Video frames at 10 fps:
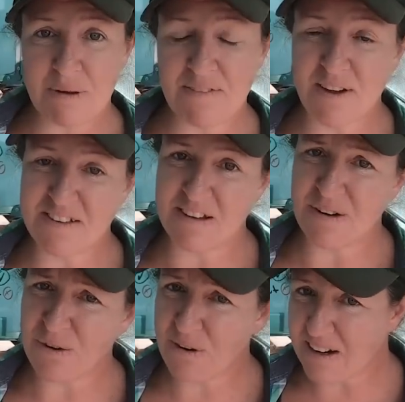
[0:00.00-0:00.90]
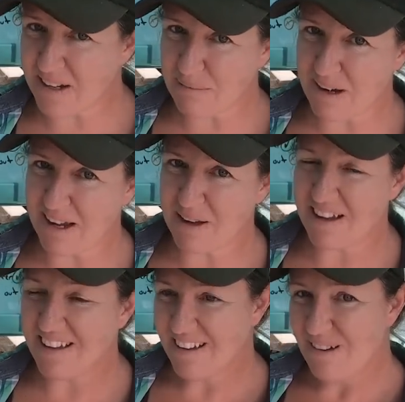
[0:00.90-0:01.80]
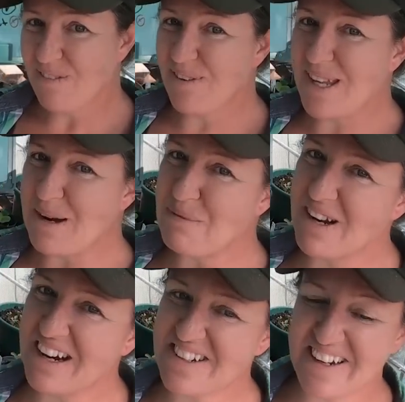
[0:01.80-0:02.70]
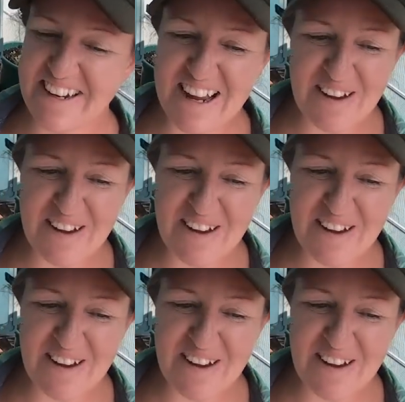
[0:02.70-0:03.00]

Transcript: but I've also cranked up my video production.